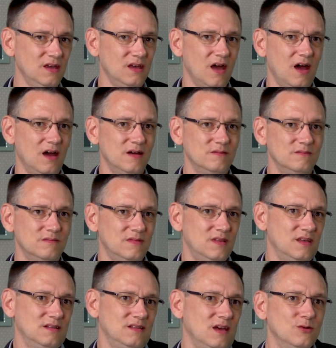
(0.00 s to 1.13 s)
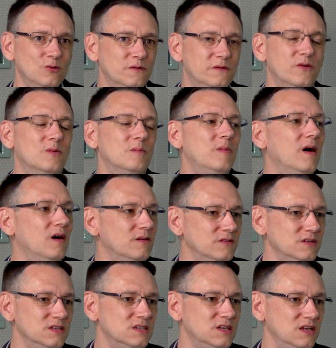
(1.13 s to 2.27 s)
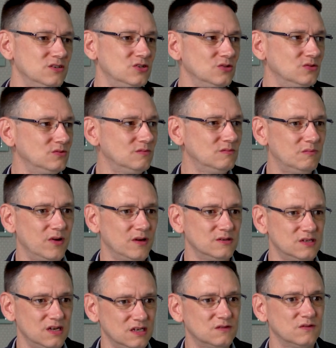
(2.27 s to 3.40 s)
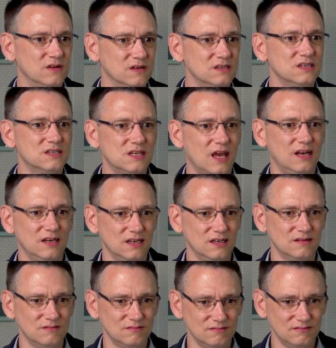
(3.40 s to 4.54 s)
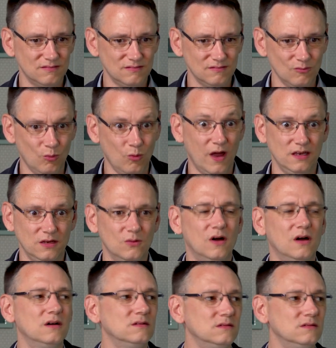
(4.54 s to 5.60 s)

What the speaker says: that they all form part of an essential process for understanding where you are.